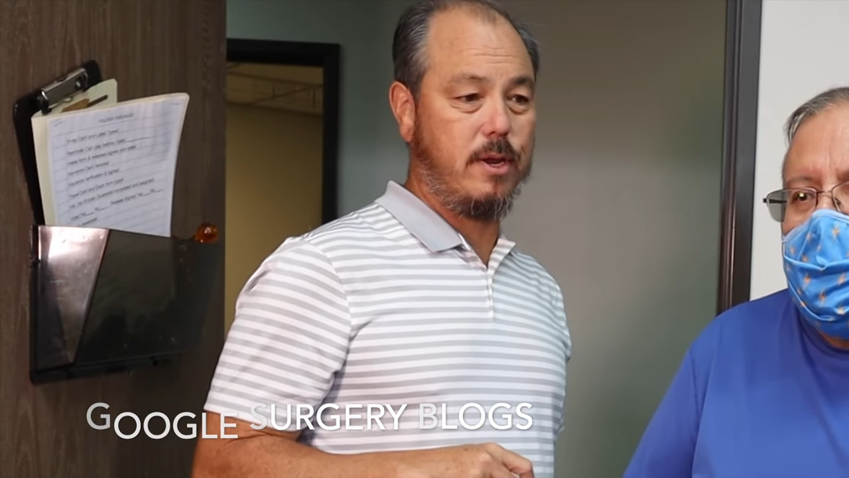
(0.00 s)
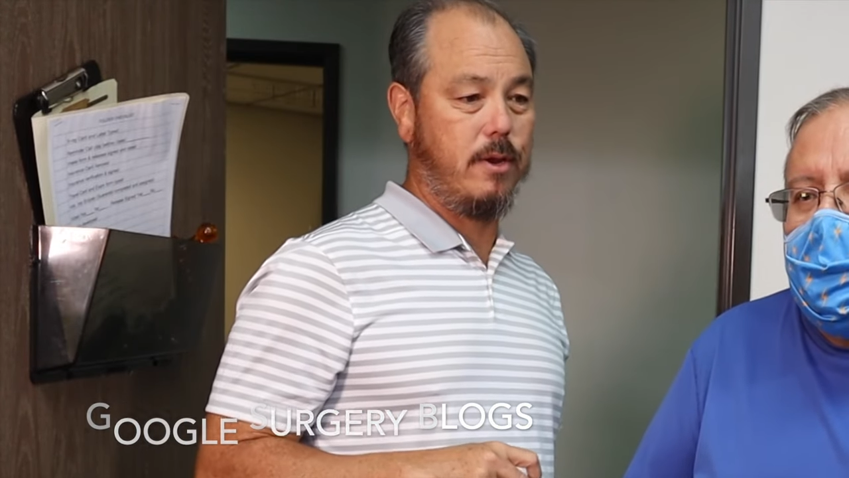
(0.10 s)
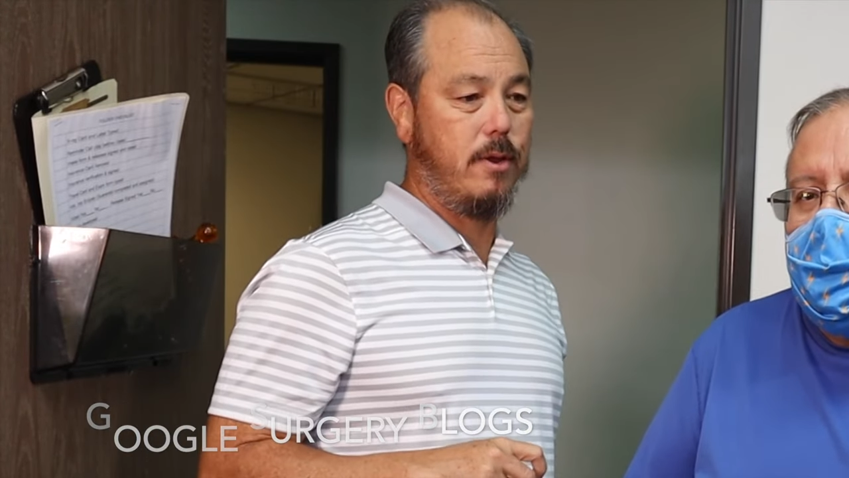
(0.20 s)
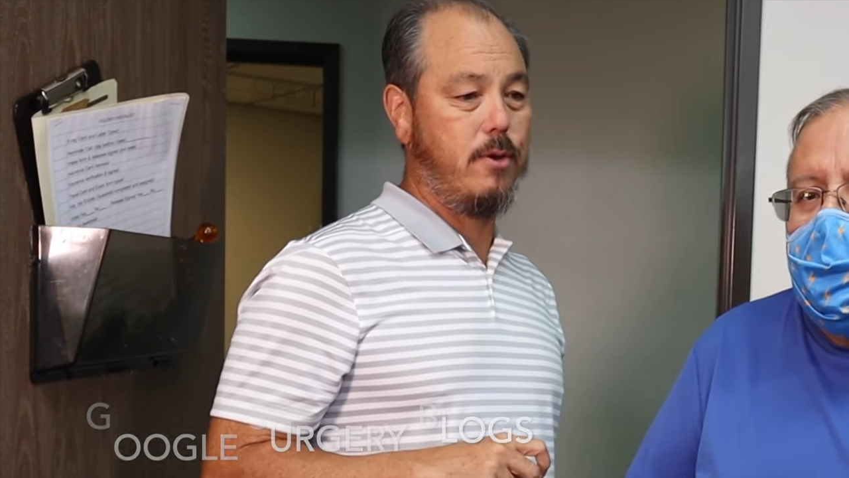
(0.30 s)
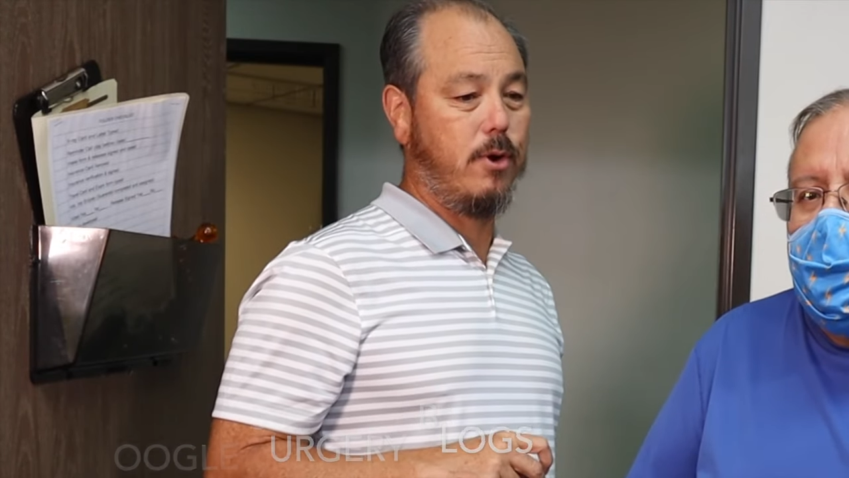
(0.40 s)

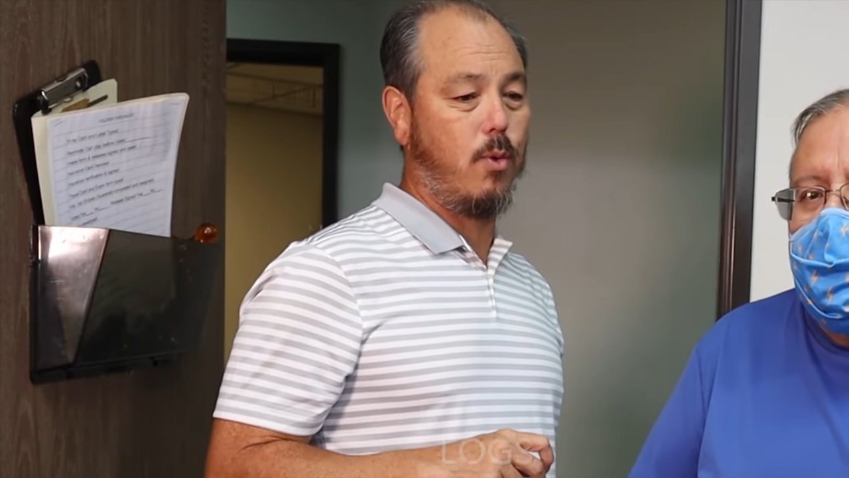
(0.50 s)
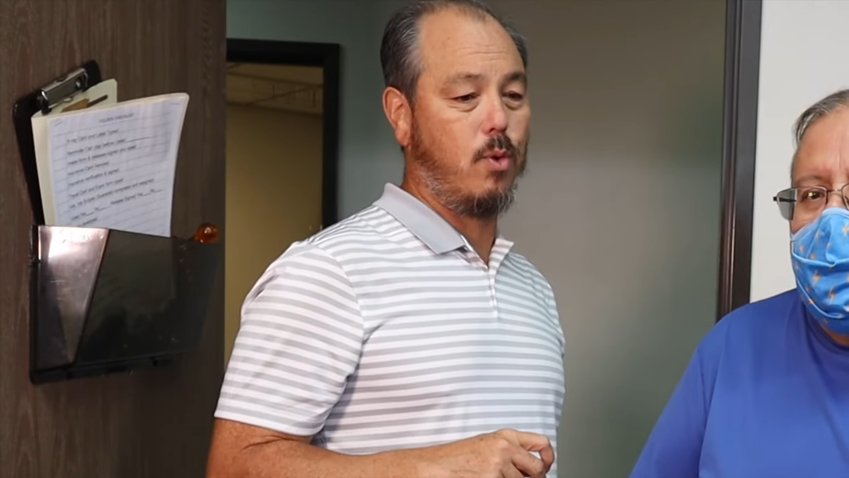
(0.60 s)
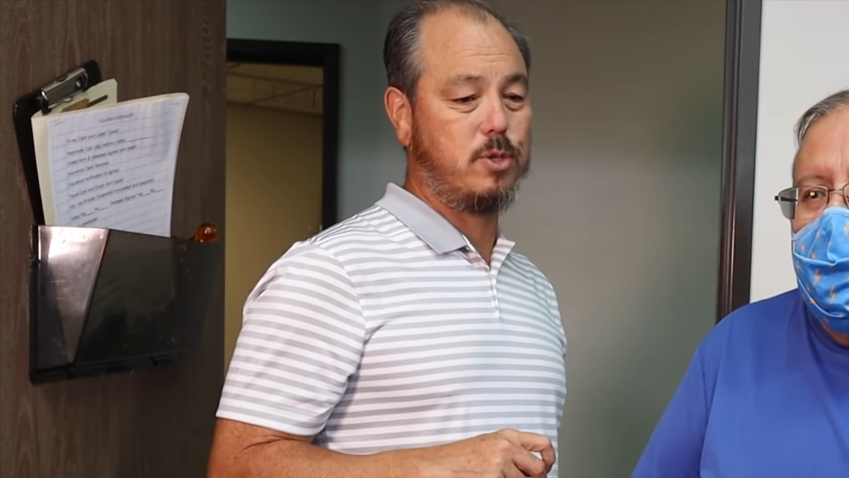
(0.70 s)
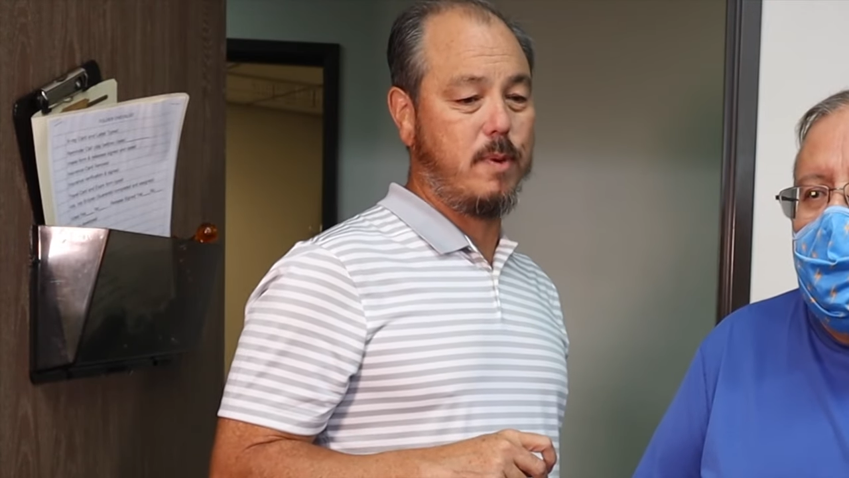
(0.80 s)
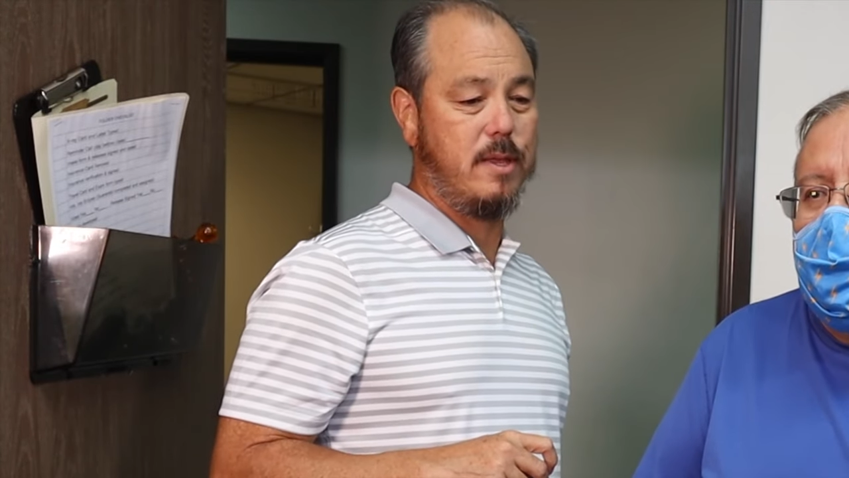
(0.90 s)
You're
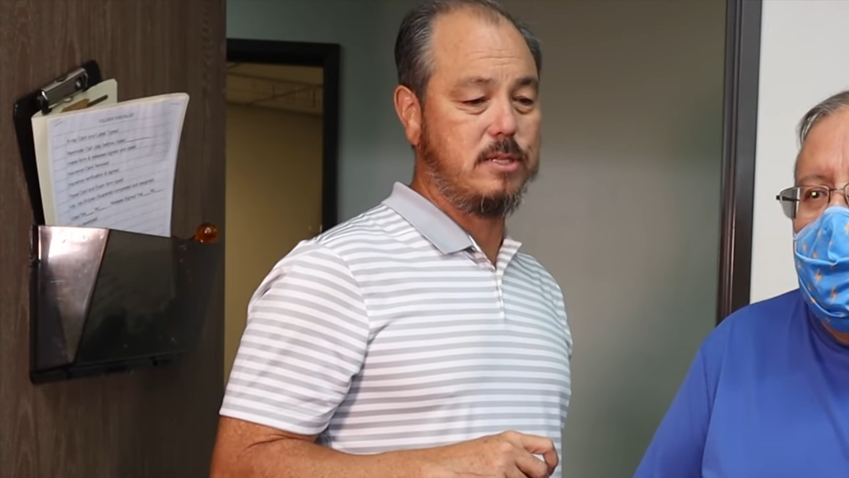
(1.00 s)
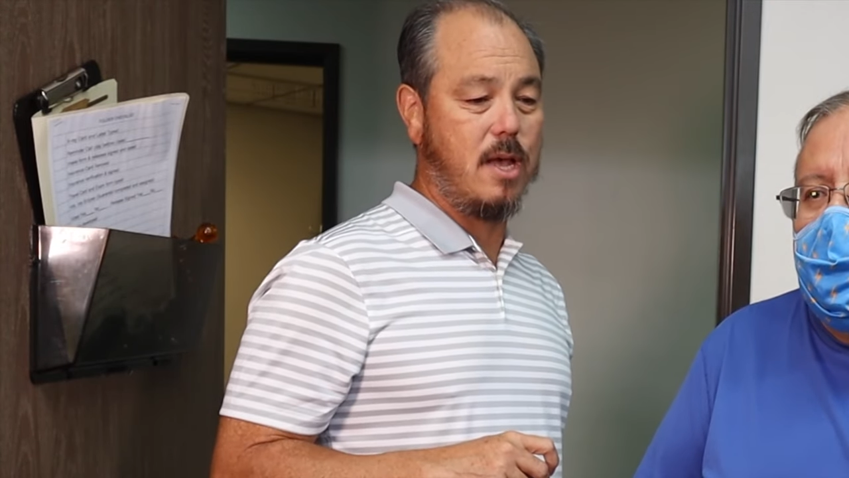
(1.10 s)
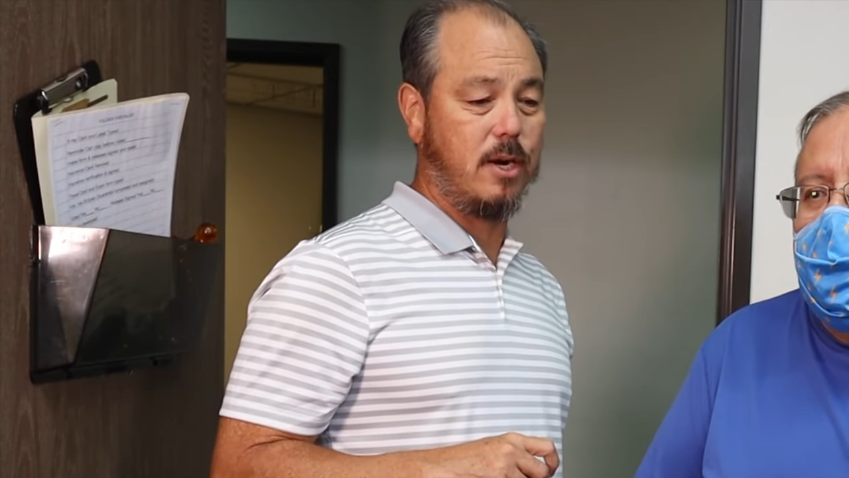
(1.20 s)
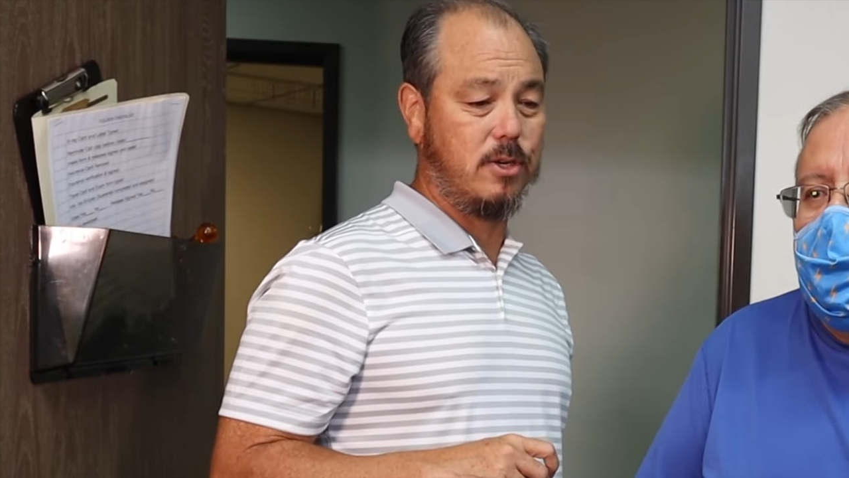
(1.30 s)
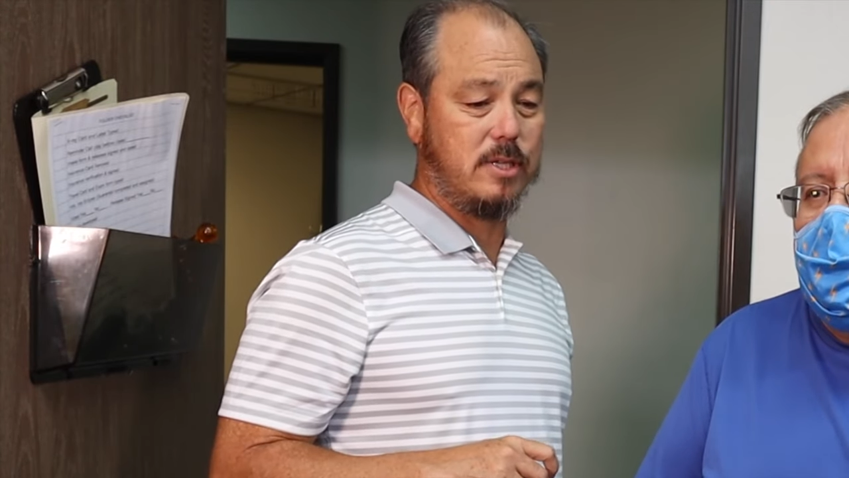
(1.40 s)
coerced by these
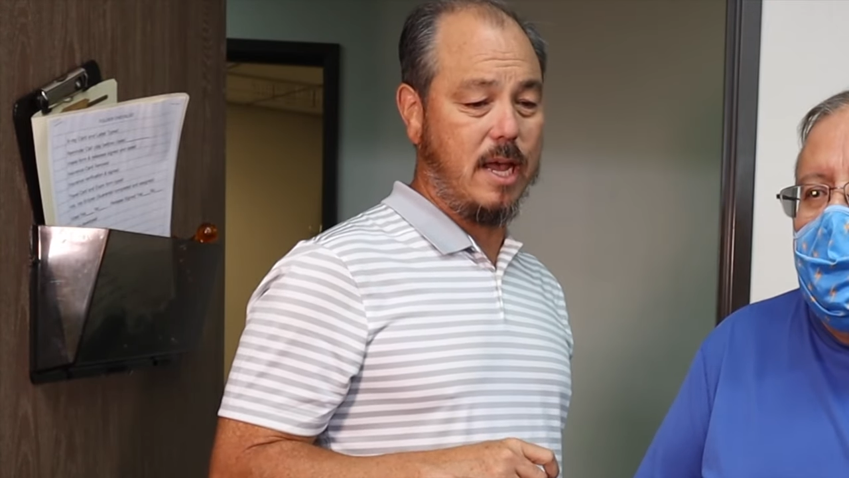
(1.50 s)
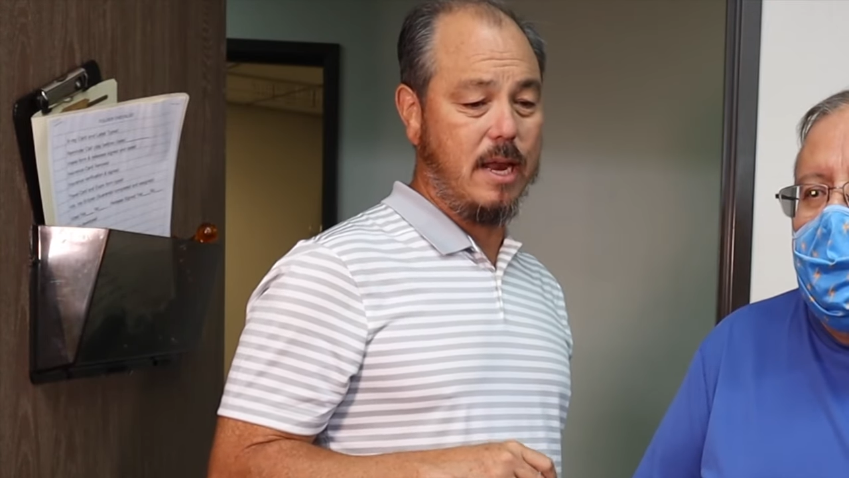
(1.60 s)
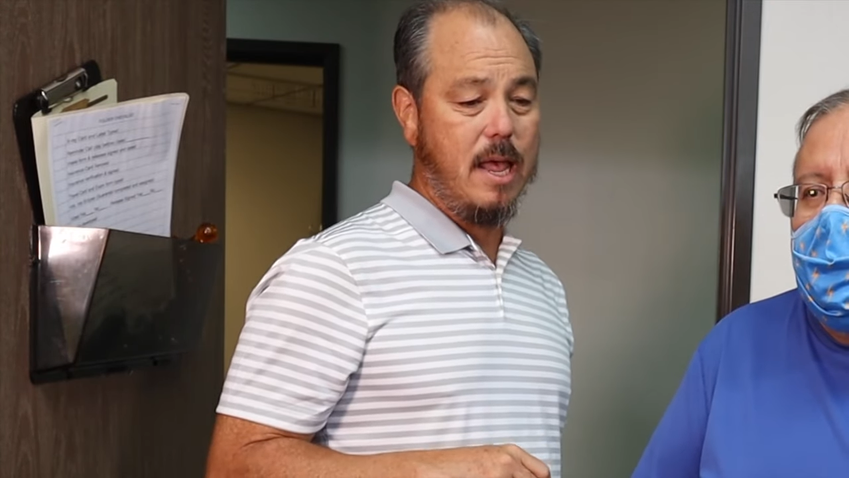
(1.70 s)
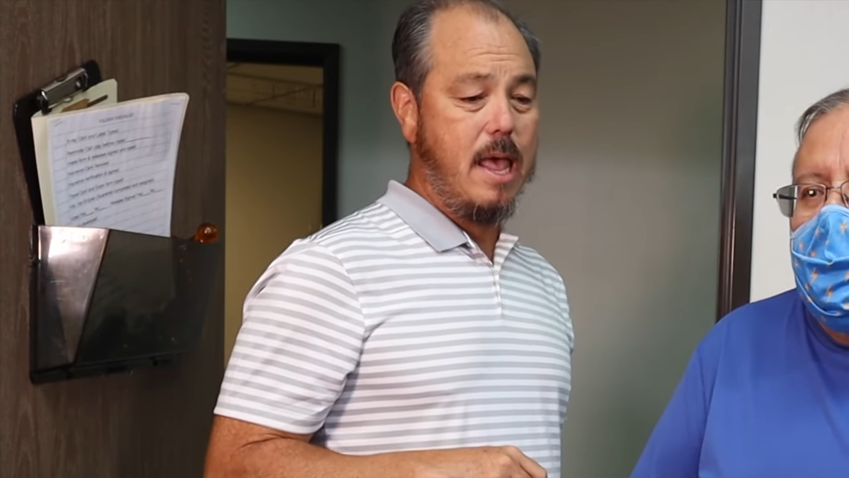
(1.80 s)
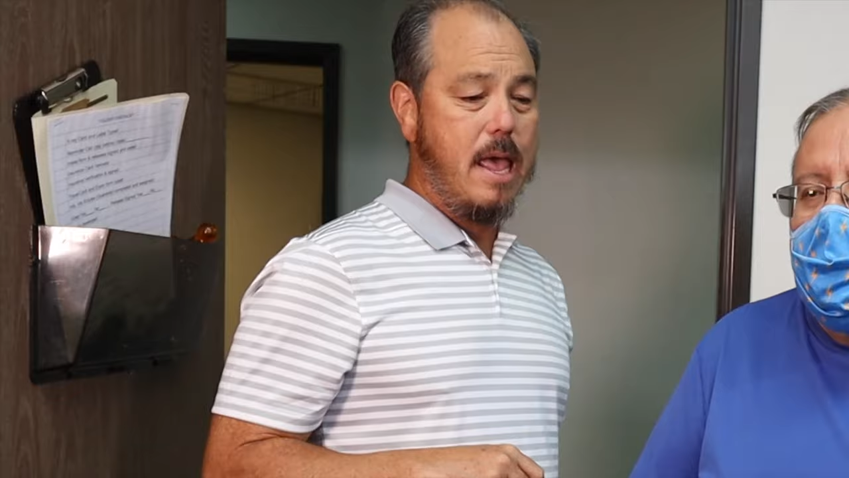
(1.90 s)
doctors saying,